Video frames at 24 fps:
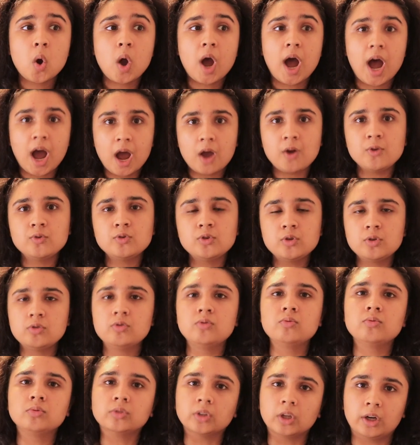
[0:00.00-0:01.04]
how do
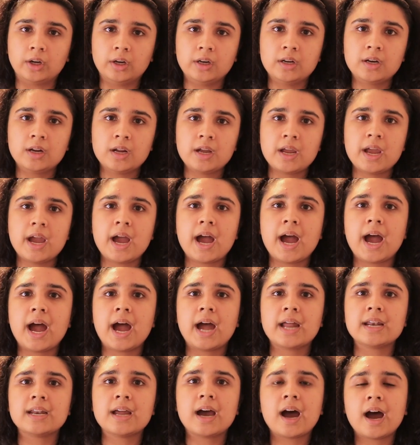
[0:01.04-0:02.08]
you learn
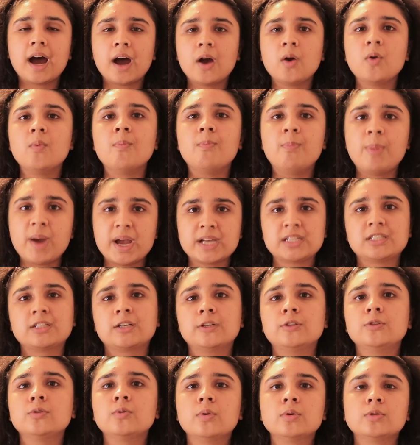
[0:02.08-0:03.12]
and how best are
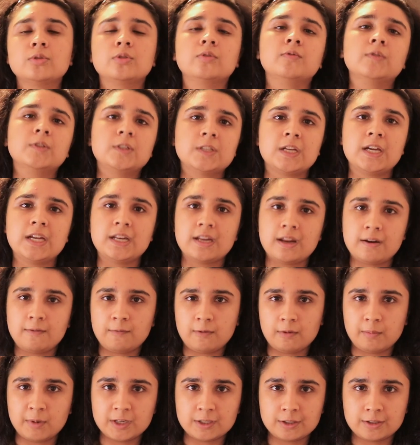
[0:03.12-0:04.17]
you going to retain
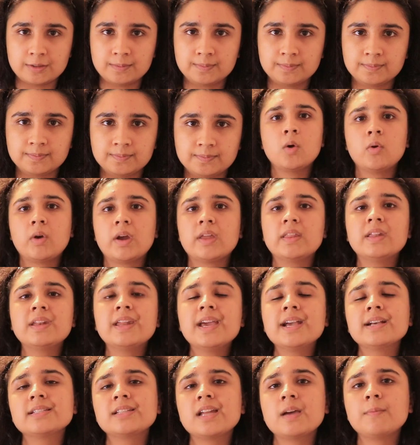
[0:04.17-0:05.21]
information? Okay, the
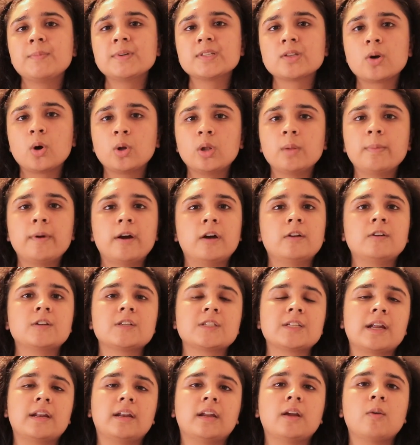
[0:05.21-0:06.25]
next step is all about
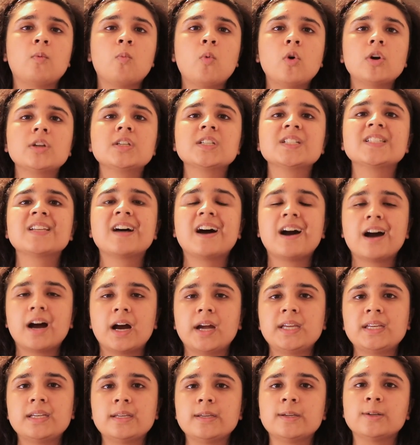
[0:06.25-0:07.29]
understanding, what does
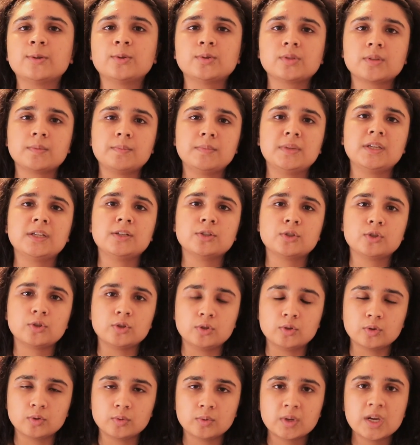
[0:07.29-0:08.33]
high yield mean to
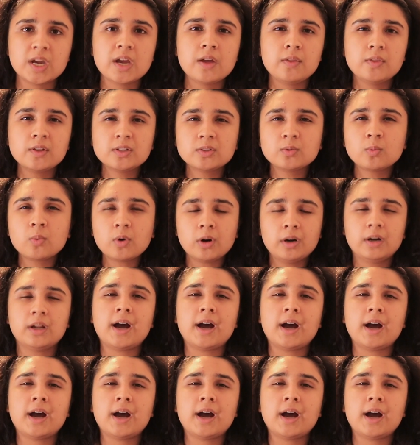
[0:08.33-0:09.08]
you? This word